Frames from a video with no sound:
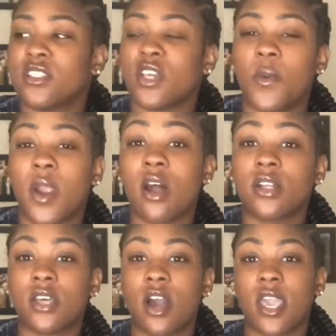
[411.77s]
So we're
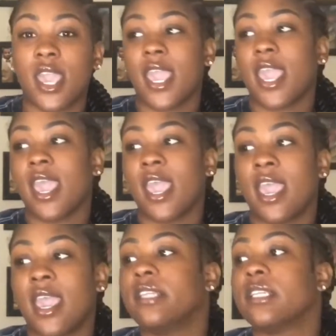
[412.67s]
all talking,
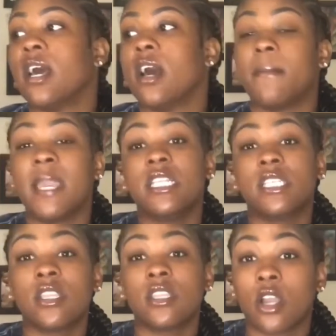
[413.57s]
and he
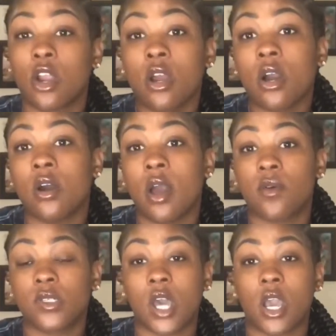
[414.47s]
took the girl I
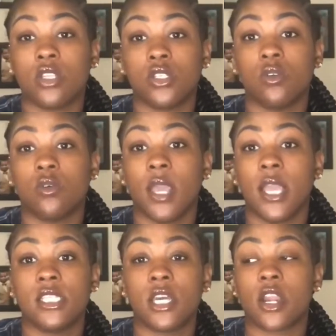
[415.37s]
was talking to.
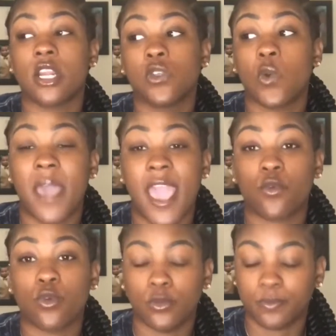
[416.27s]
He took her into a
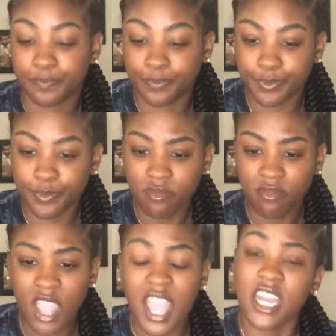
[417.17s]
back room,
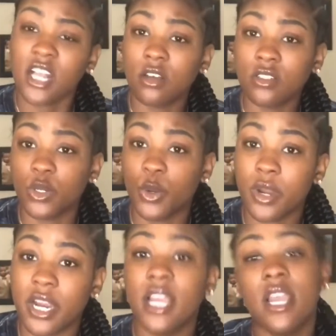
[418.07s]
and he closed the
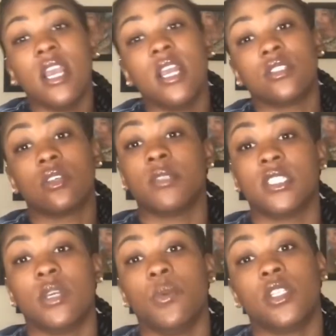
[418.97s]
door. So I'm
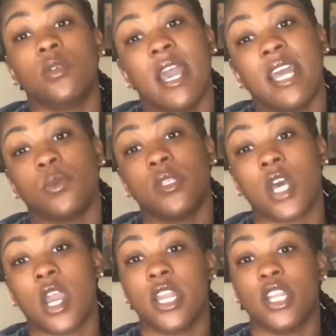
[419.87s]
just sitting with the 2 guys, we
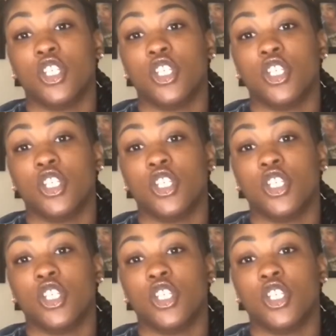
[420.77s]
talking and